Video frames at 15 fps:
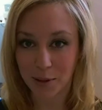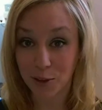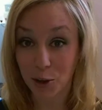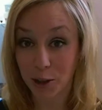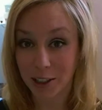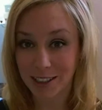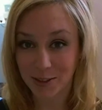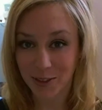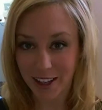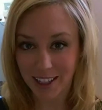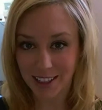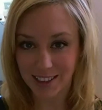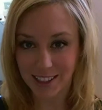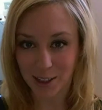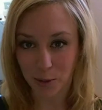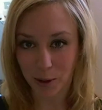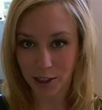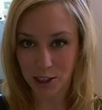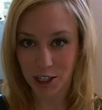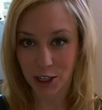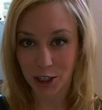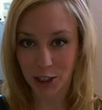Of course, Finn is like
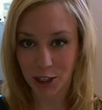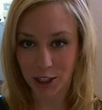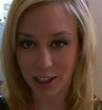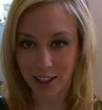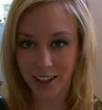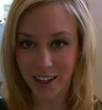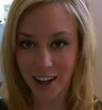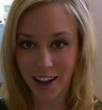watching her.